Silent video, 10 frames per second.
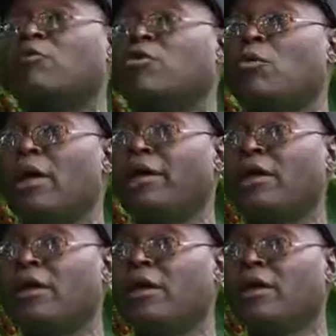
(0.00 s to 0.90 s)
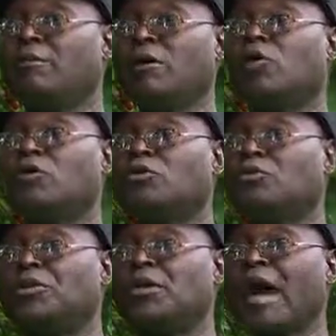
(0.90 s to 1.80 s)
countrywide because
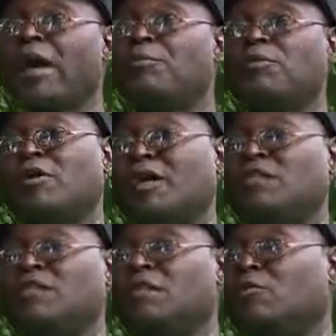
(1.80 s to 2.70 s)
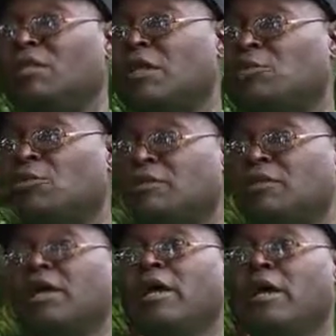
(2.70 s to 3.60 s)
of the high production that
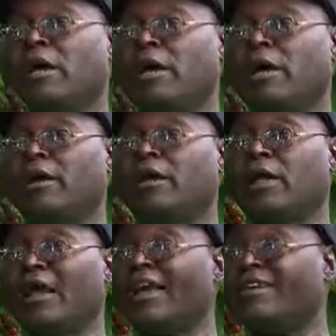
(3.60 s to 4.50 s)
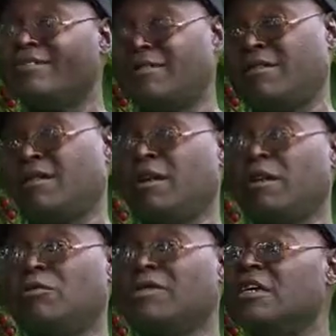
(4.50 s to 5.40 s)
was realized
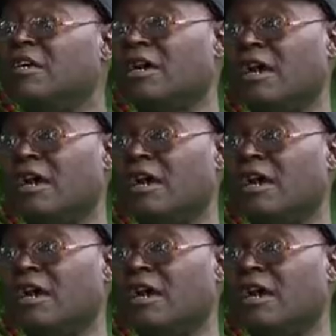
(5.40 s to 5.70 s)
within the